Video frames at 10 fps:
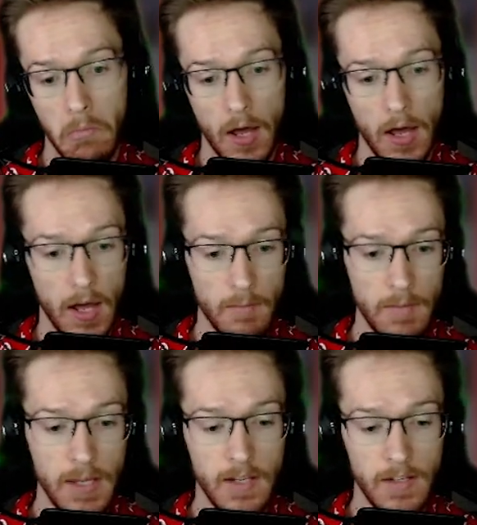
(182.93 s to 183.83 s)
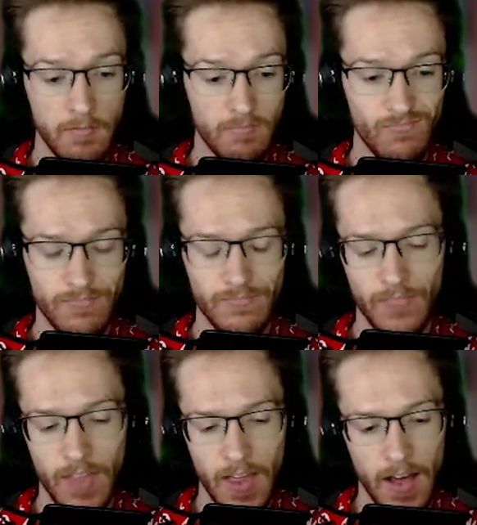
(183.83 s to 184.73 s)
I mean,
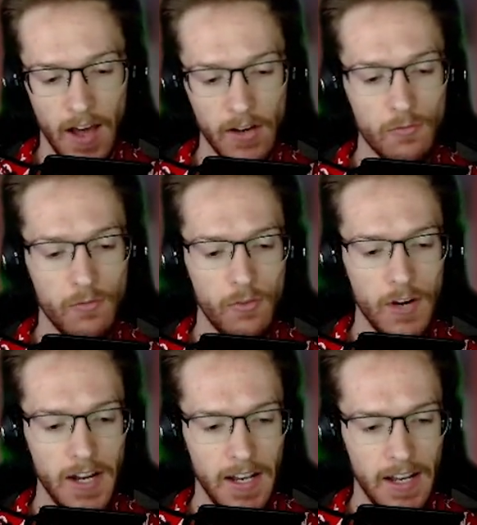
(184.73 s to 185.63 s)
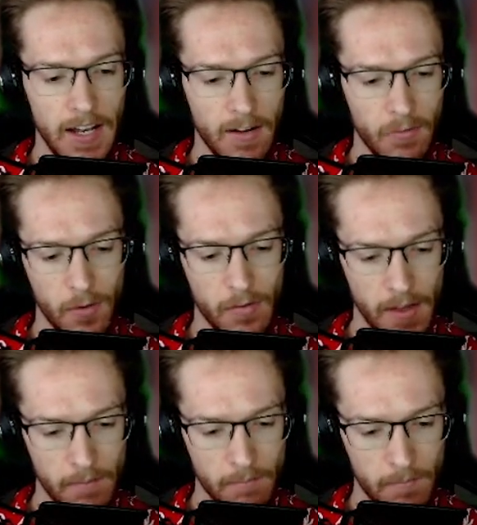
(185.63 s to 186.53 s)
I don't really need another one of
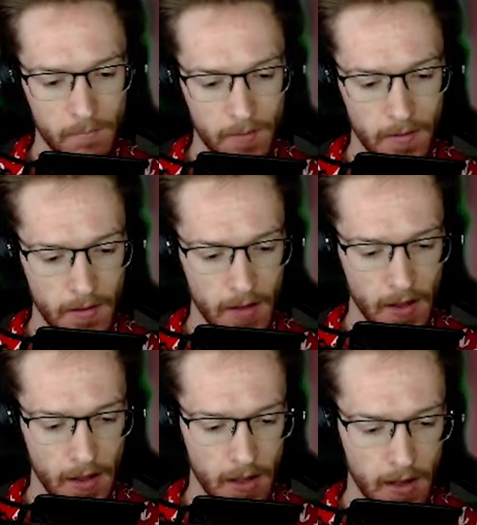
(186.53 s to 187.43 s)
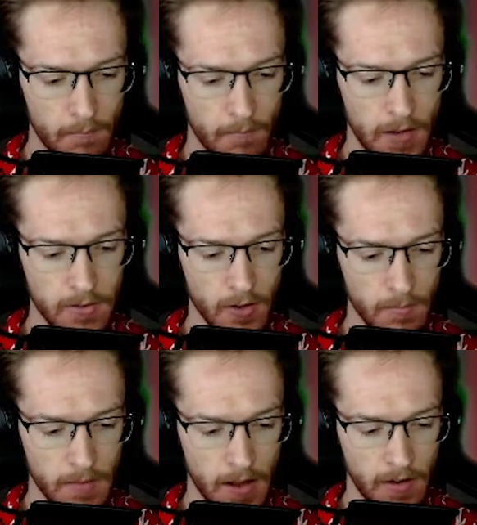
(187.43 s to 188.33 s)
him. Let's lock
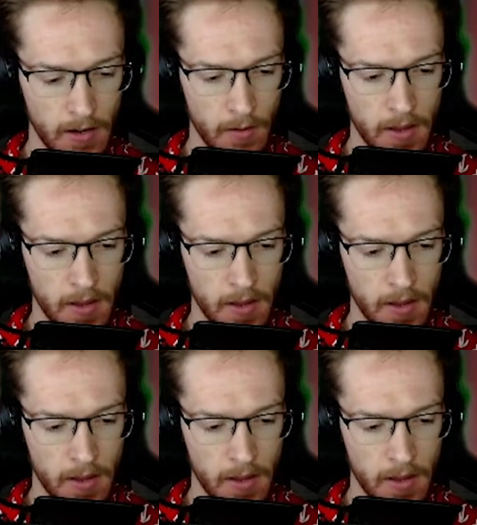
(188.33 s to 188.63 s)
him down anyway.